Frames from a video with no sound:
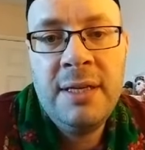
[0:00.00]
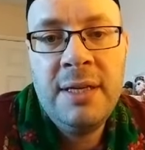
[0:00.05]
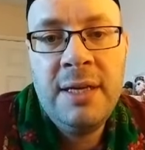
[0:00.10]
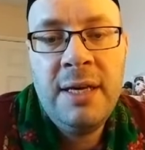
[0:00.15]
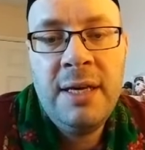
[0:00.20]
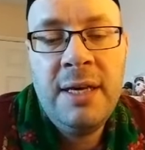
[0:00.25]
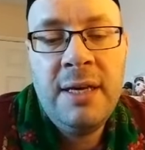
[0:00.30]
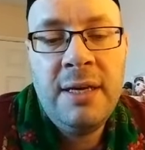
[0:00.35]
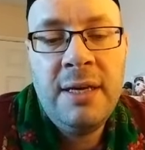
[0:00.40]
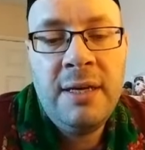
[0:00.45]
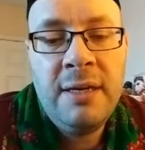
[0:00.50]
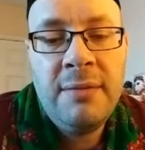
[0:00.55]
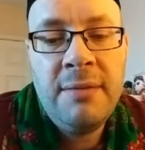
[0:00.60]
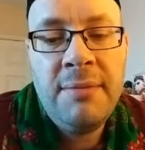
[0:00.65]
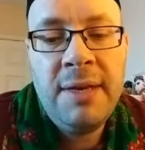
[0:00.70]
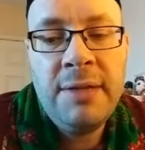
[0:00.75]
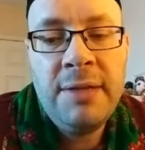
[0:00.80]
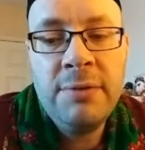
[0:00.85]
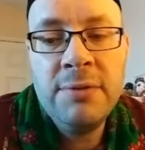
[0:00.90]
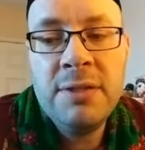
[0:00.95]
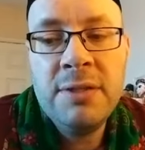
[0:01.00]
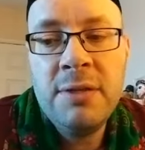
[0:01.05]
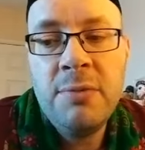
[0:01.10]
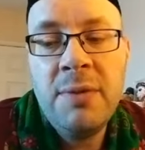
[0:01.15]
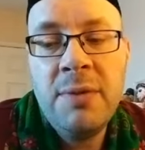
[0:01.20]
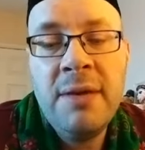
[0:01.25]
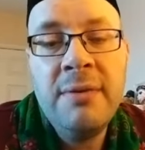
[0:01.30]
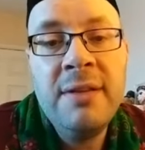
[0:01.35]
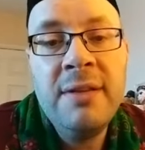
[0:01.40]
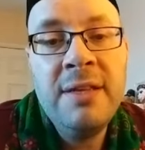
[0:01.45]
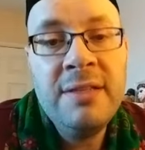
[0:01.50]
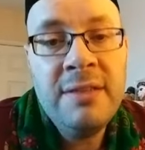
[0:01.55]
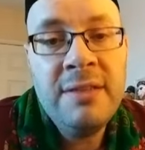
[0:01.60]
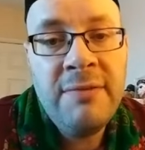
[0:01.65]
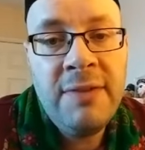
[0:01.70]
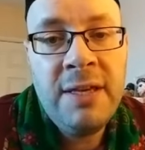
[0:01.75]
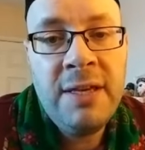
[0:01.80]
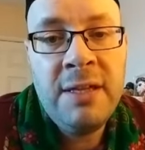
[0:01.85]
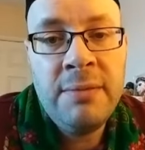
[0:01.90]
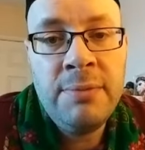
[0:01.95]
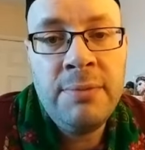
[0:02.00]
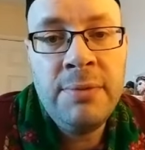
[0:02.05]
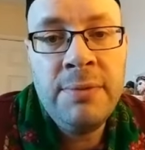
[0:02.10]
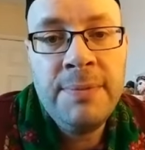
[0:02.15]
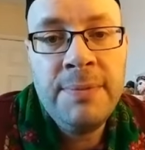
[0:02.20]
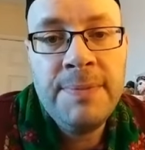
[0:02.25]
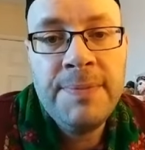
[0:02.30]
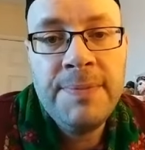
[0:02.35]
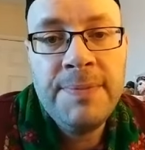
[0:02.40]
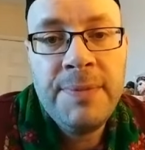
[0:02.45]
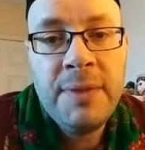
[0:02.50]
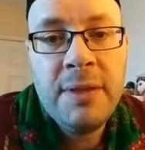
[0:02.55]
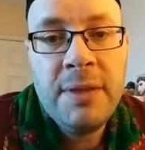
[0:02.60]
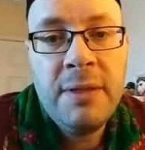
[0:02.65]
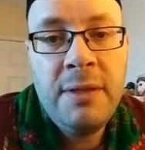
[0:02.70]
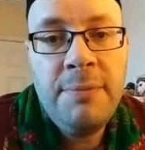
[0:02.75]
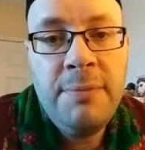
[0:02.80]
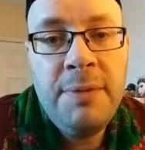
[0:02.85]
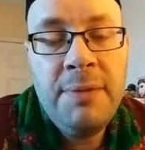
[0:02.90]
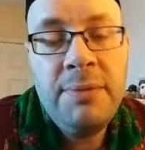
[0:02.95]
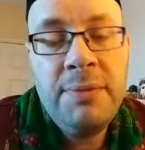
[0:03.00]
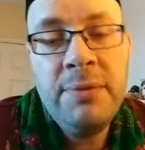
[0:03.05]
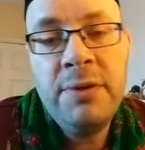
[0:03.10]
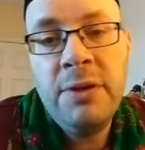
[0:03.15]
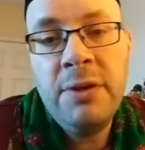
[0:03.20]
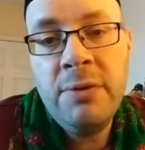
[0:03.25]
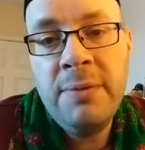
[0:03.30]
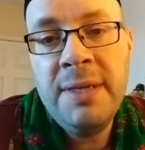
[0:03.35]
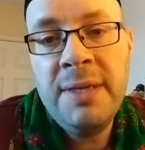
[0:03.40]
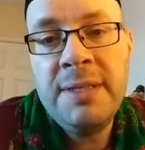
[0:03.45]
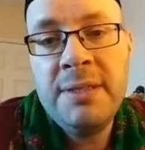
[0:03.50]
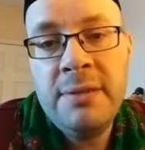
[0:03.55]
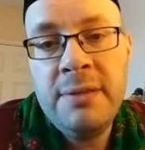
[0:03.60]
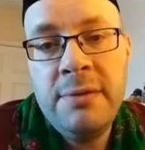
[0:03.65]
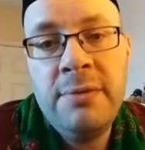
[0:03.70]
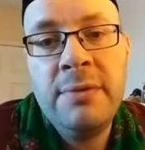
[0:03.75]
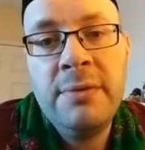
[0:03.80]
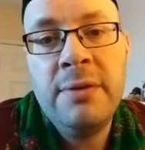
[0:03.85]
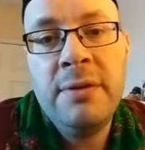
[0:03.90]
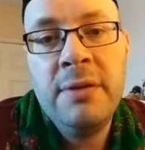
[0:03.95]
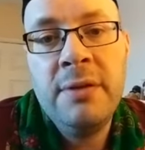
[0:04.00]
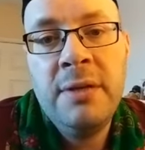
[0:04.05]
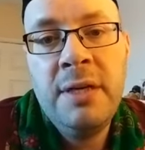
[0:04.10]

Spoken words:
And also where it is available, the people know where to look.